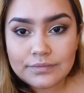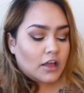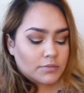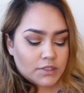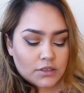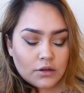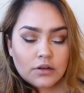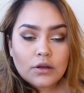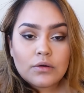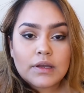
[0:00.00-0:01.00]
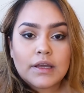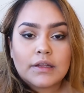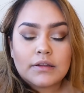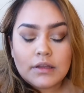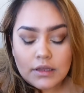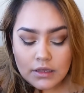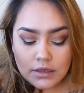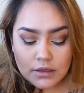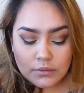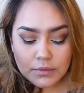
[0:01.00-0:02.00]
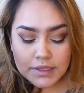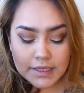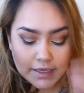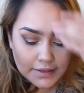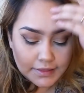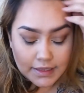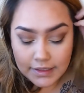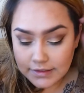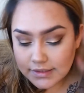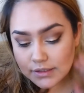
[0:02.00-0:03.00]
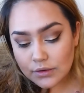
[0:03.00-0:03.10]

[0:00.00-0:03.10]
Now I'm just gonna go ahead in with a light